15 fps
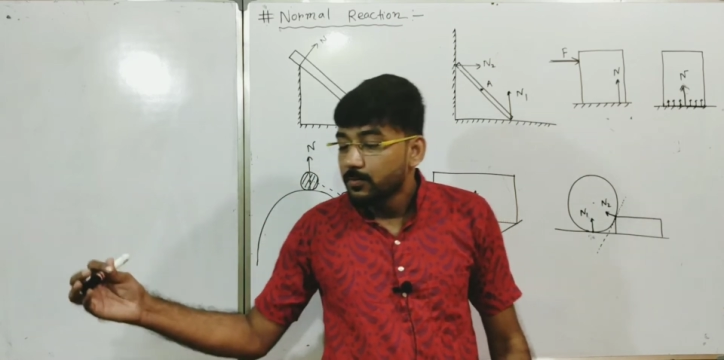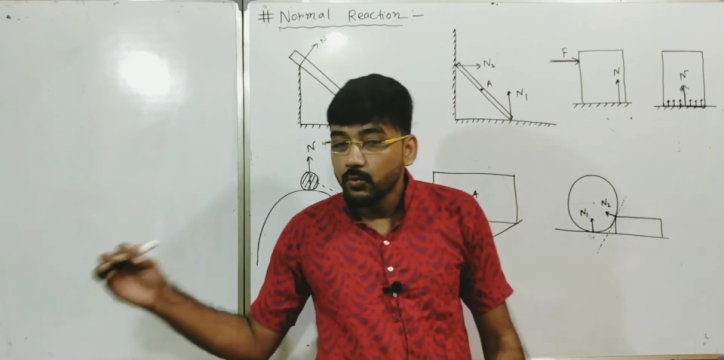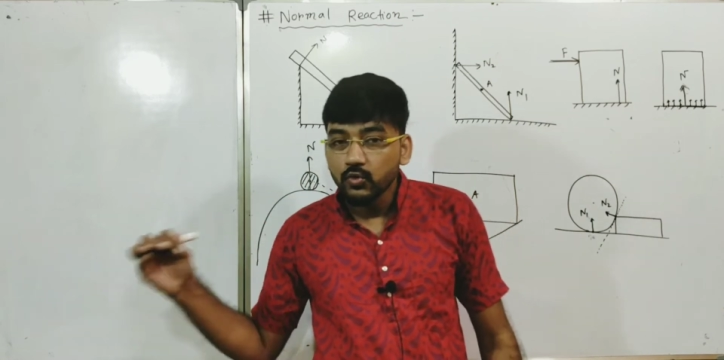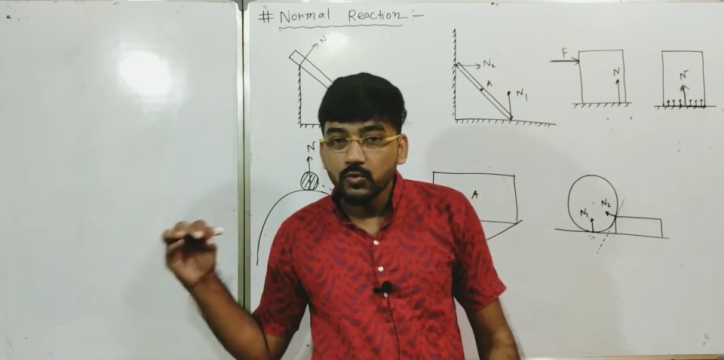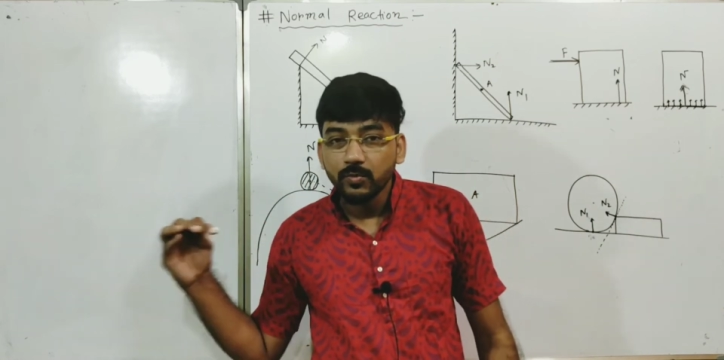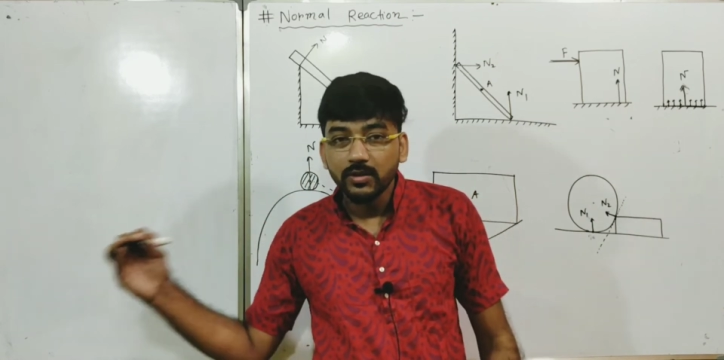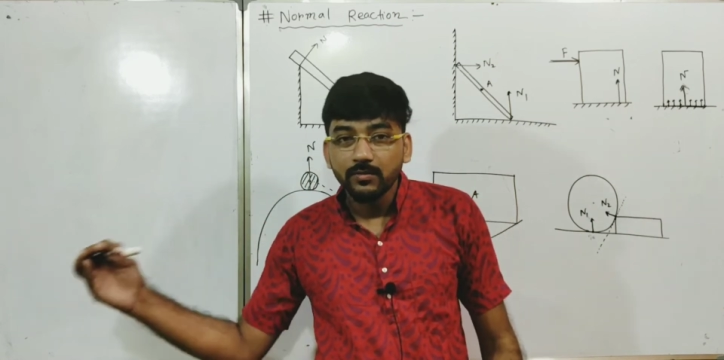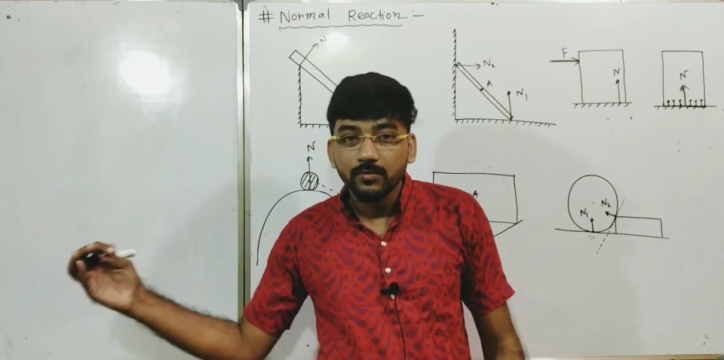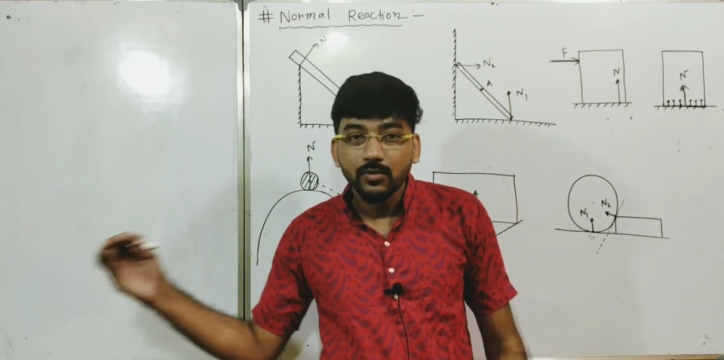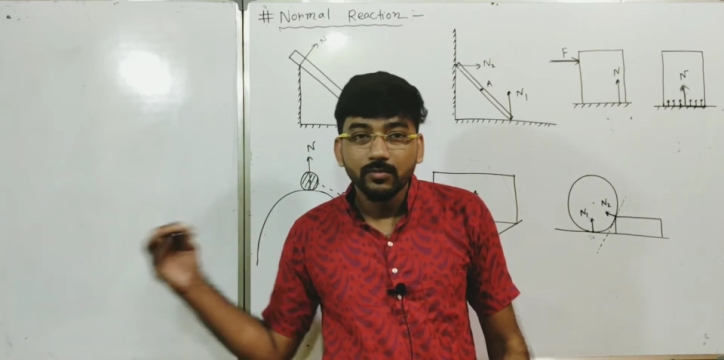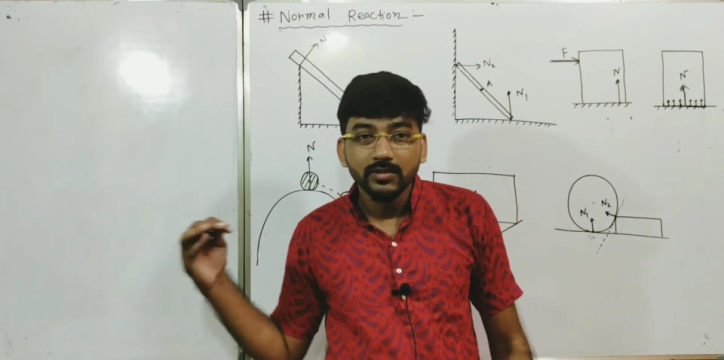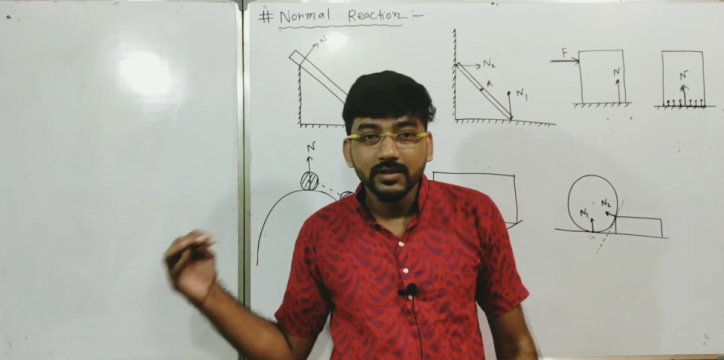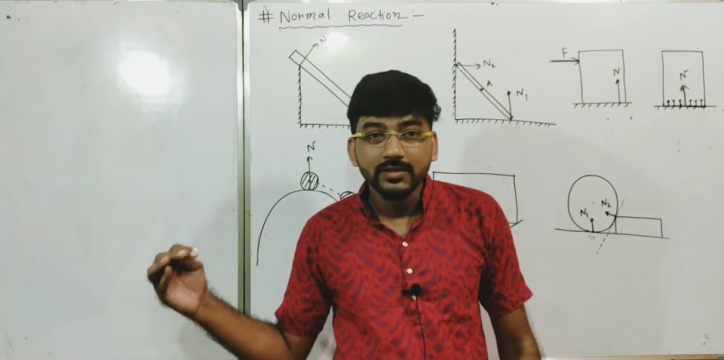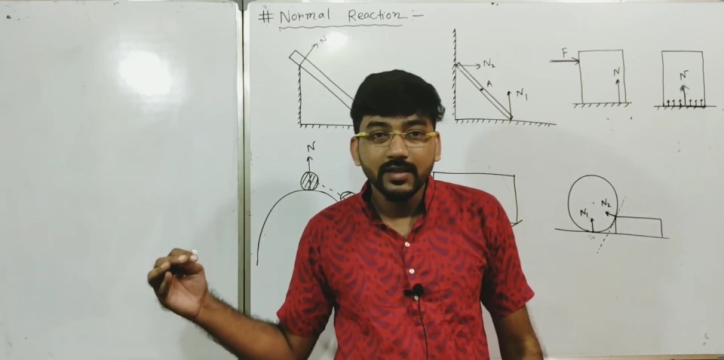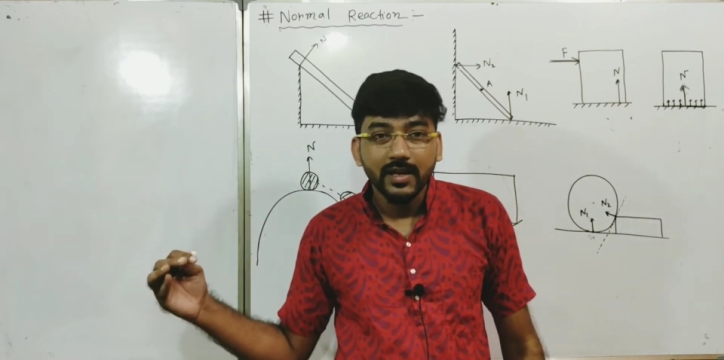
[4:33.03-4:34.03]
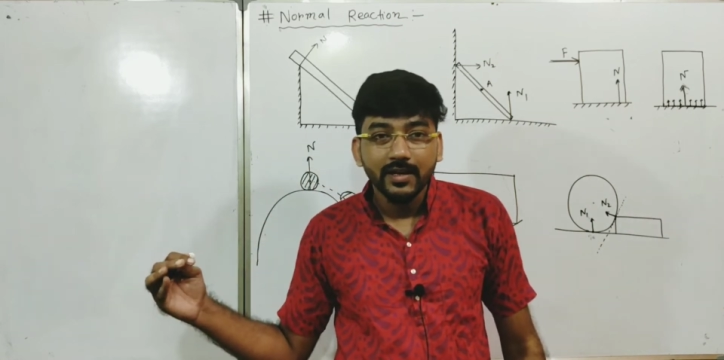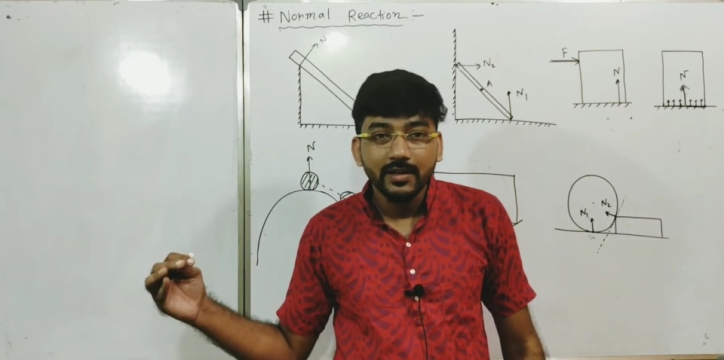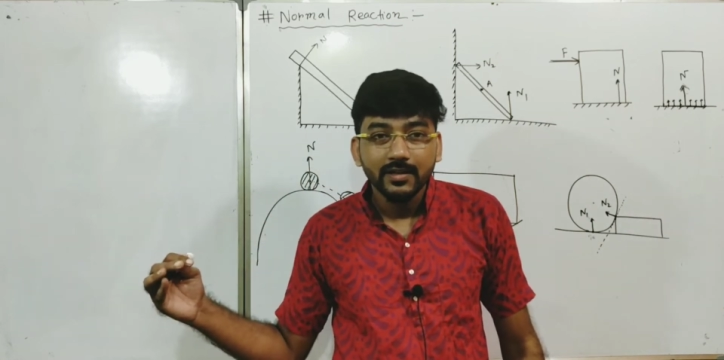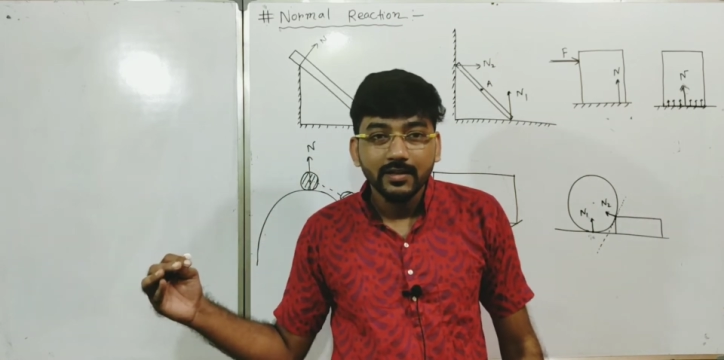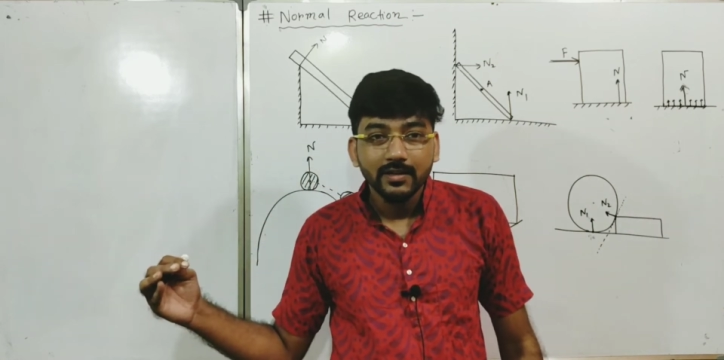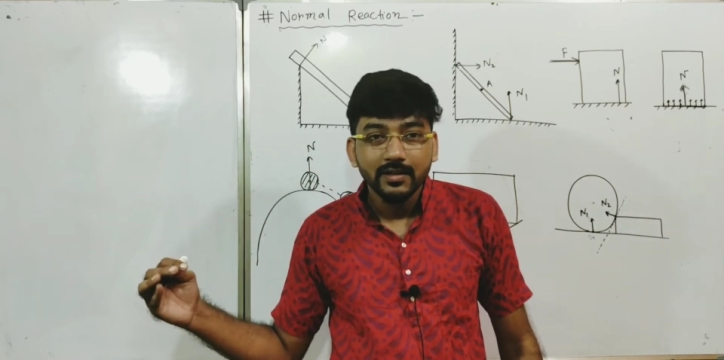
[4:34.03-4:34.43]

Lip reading: push me from this side,